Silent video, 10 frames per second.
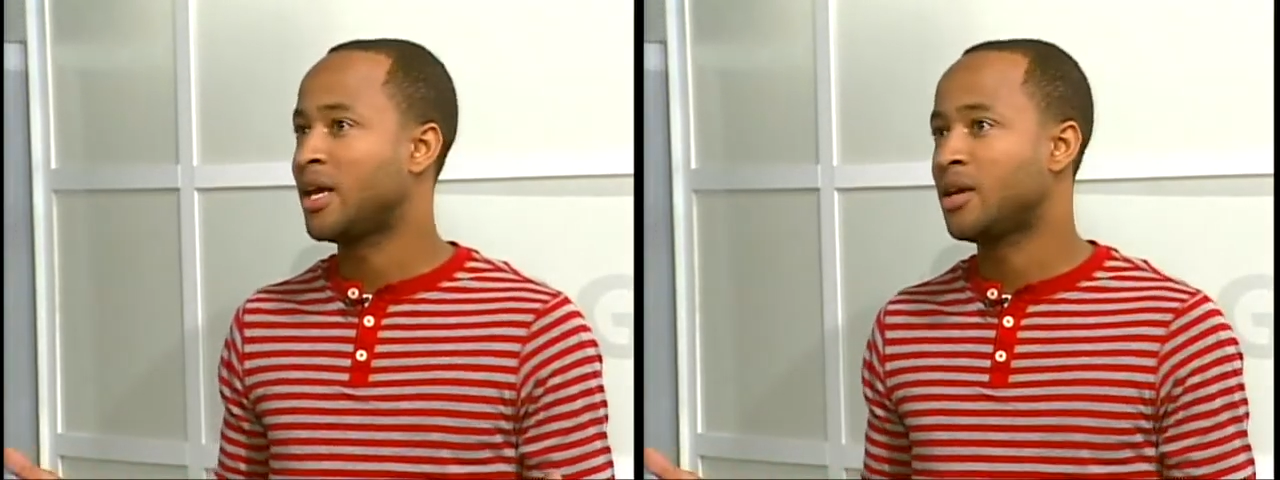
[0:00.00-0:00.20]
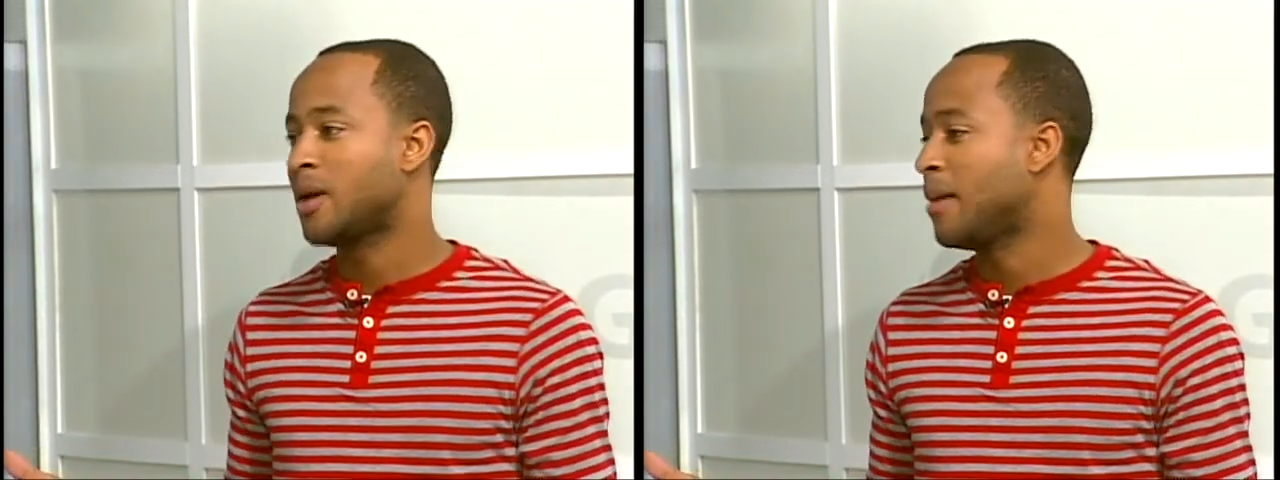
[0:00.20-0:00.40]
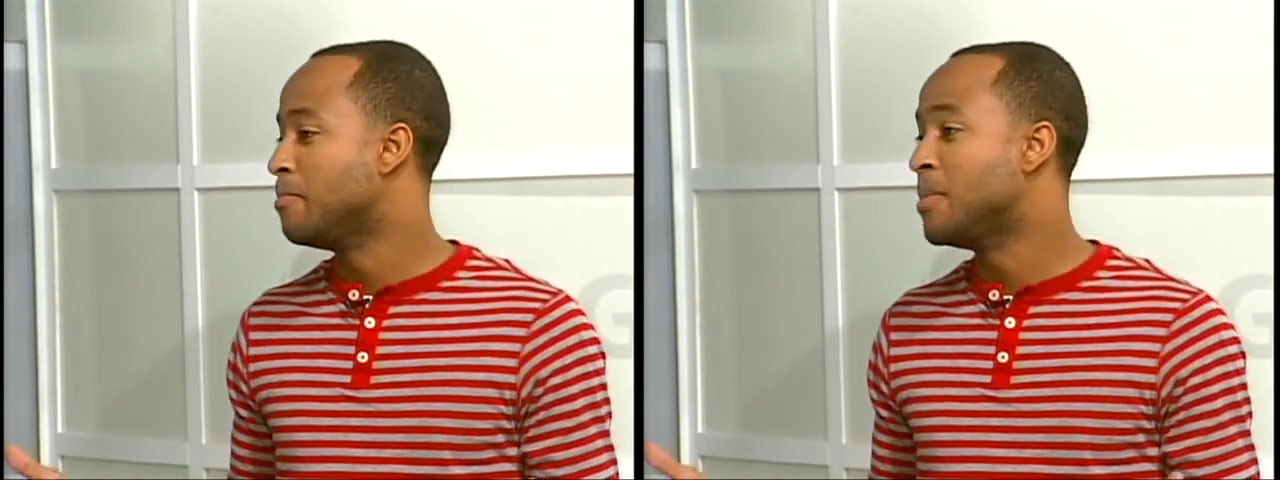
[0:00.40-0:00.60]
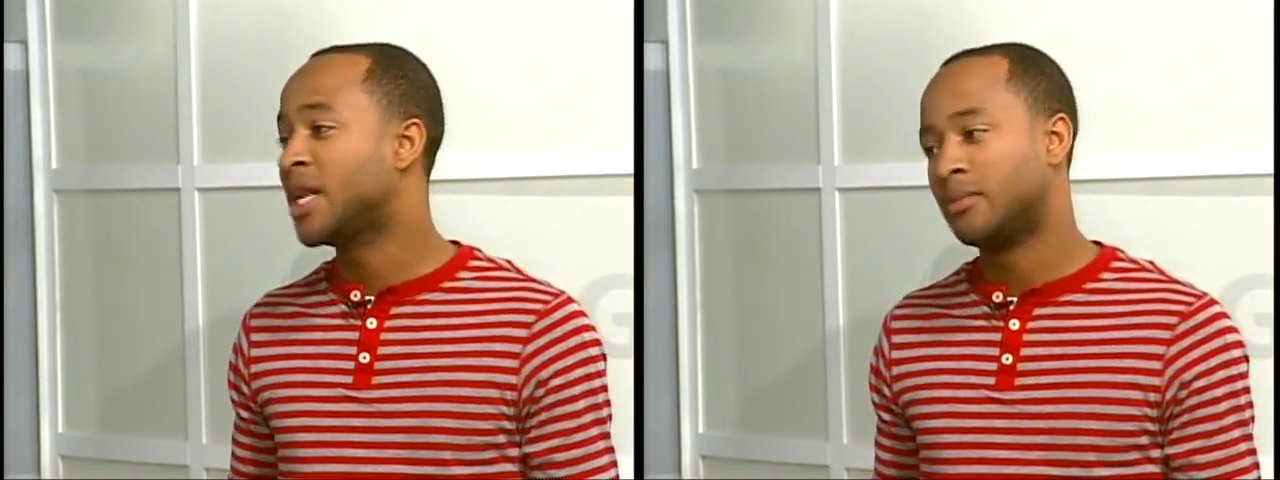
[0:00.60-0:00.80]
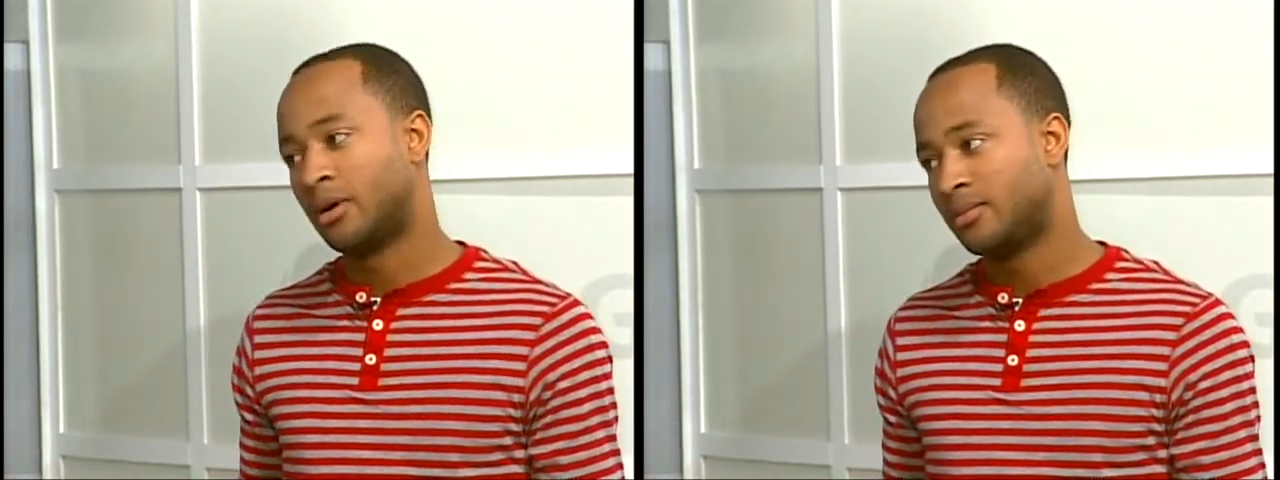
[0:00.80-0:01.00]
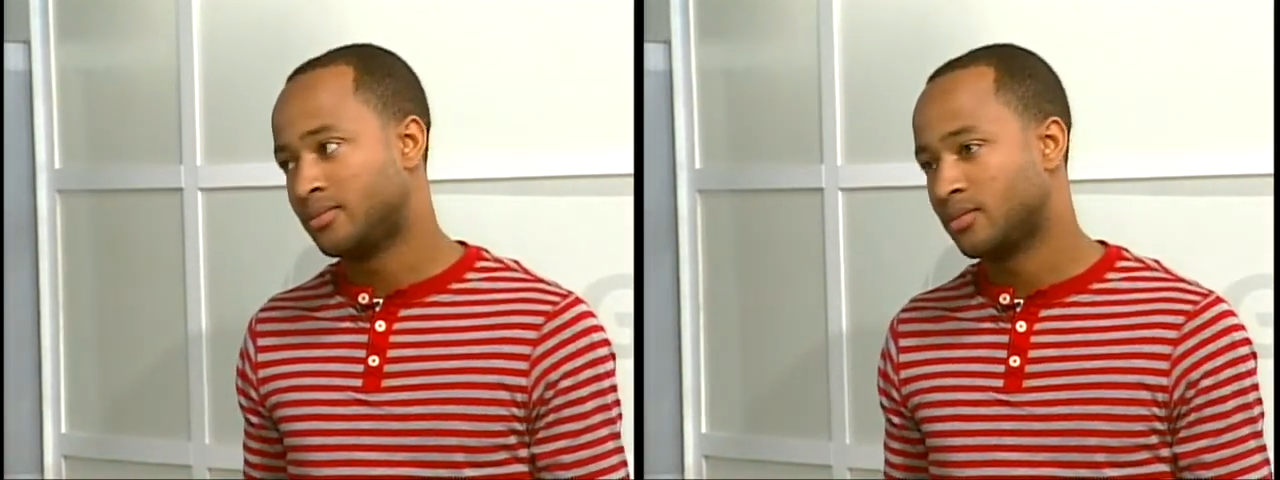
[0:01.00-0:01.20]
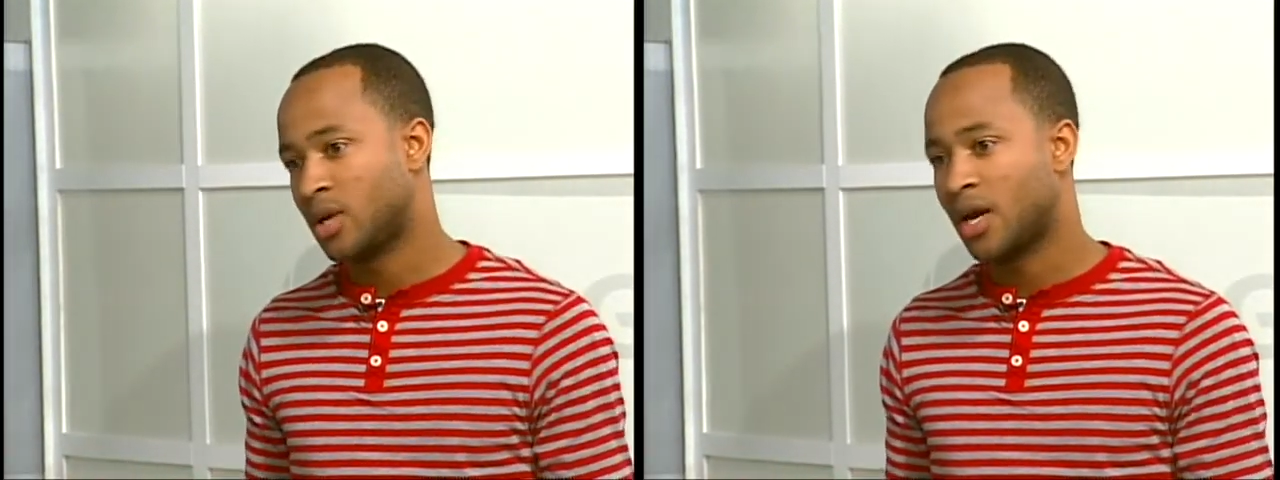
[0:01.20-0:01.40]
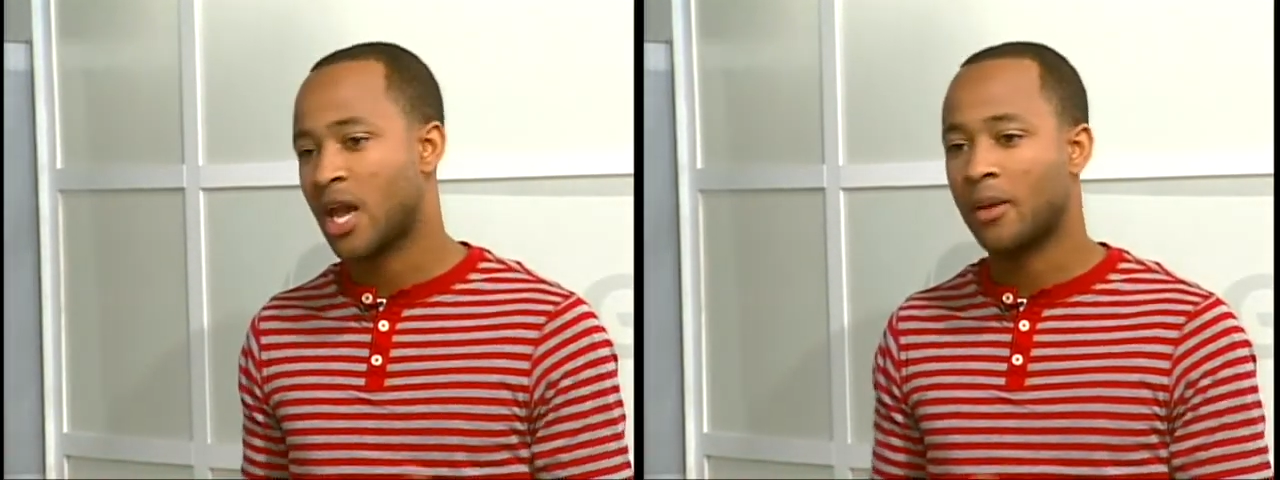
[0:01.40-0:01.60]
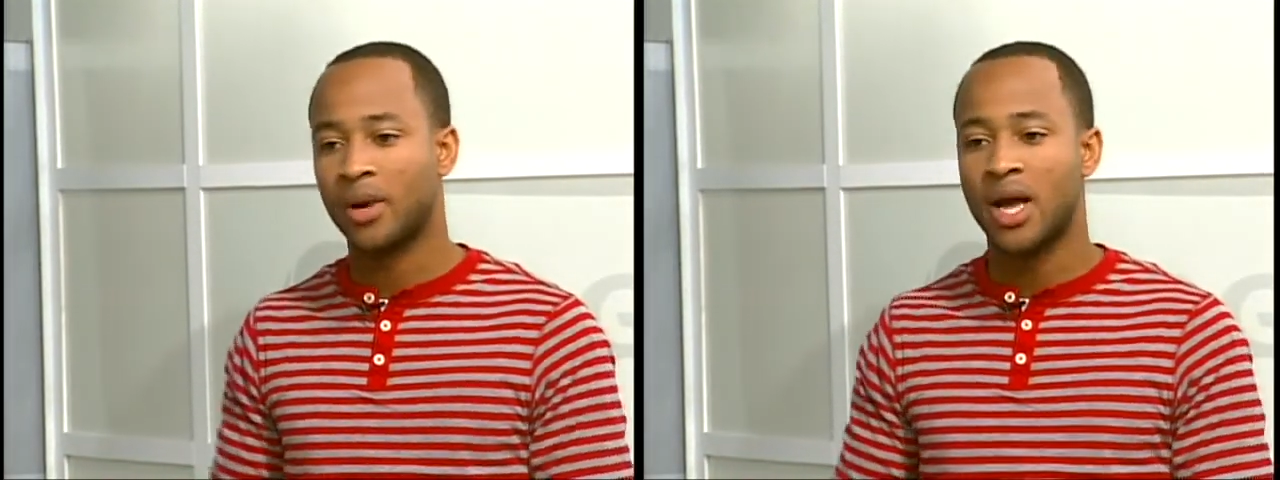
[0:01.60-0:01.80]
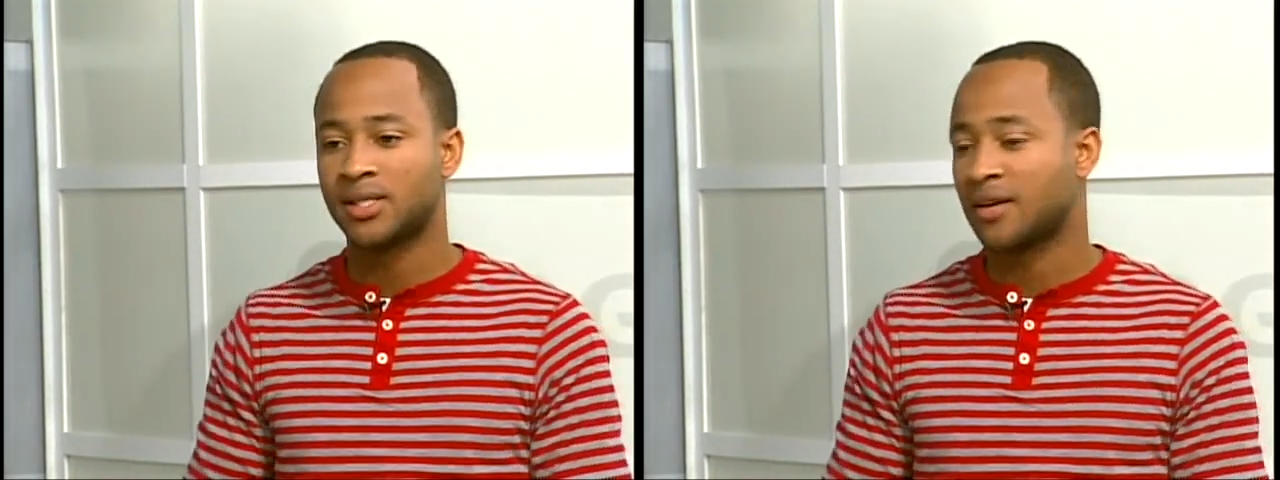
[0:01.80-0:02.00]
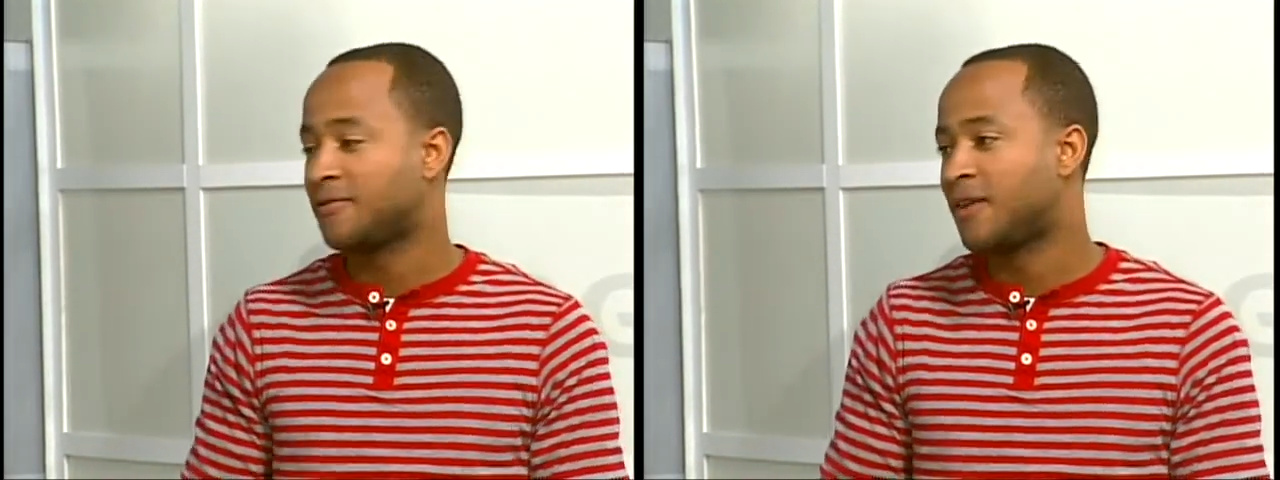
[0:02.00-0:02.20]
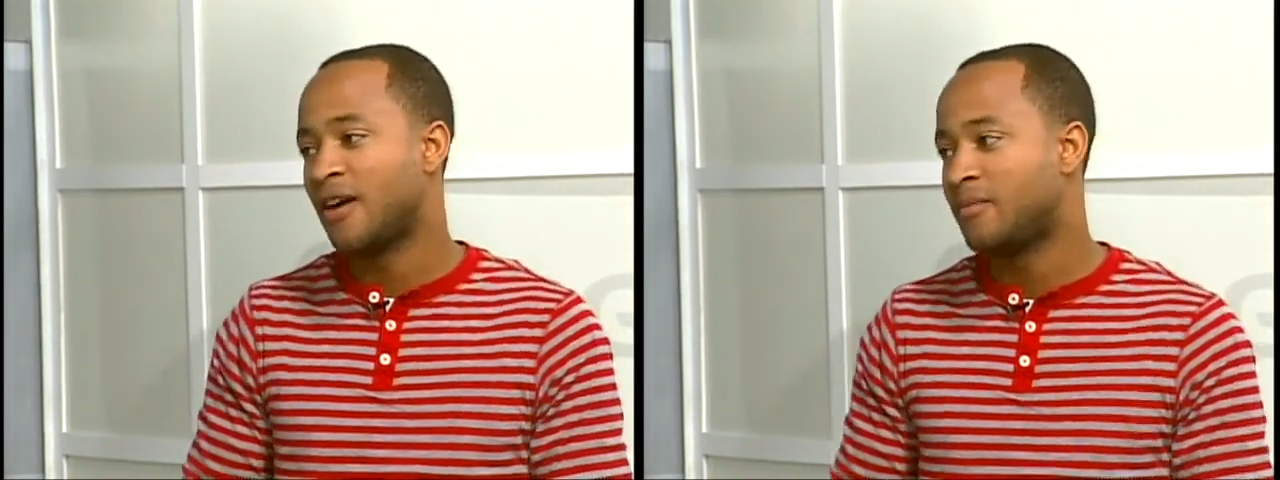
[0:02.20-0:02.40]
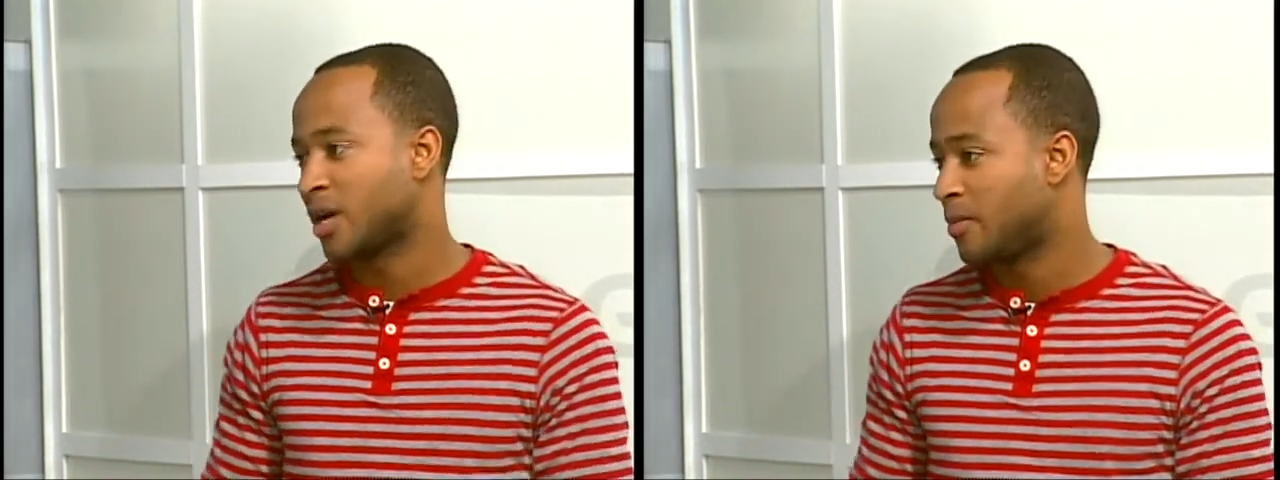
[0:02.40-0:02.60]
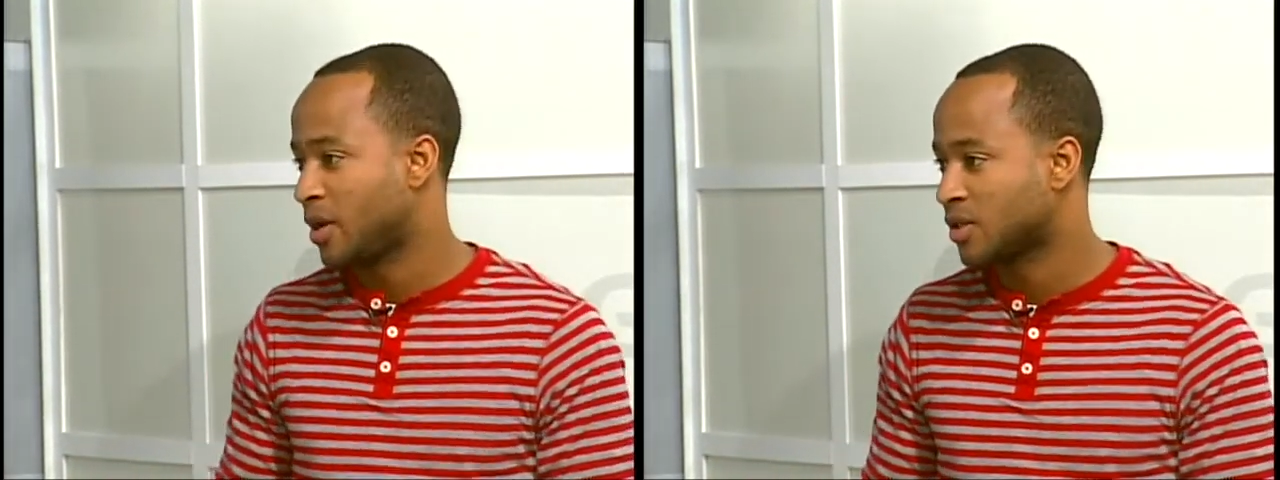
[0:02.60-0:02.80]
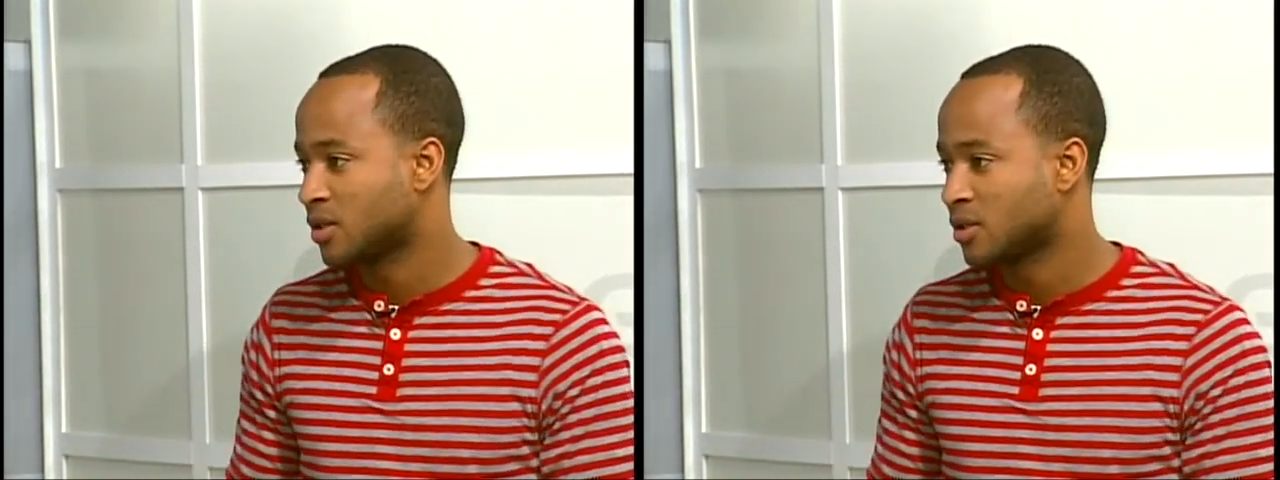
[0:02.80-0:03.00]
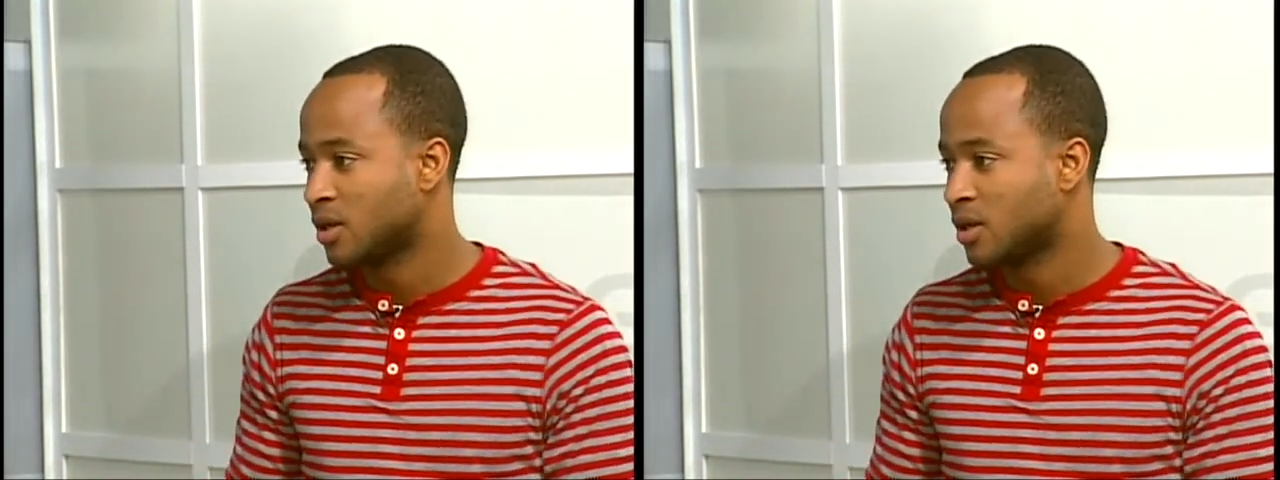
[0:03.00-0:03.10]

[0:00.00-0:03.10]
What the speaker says: At minimum, a camera has like 5 megapixels.